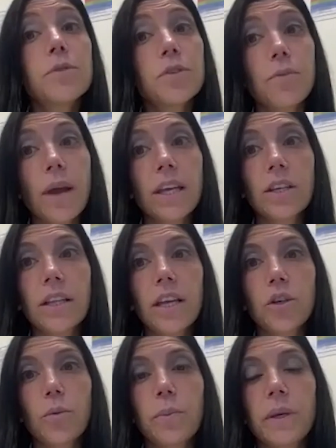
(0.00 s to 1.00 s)
to regulate
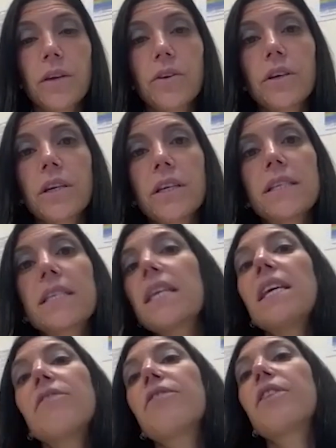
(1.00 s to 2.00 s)
your periods
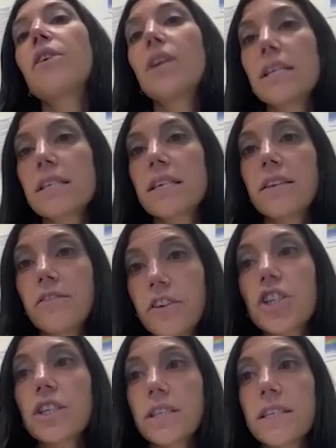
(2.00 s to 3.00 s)
if there is a
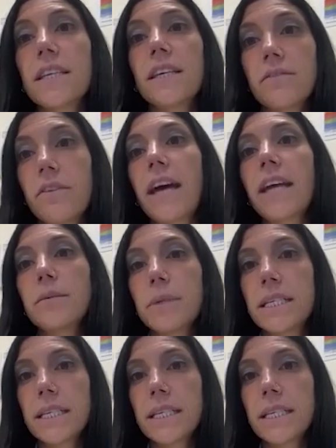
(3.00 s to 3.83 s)
deficiency in vitamin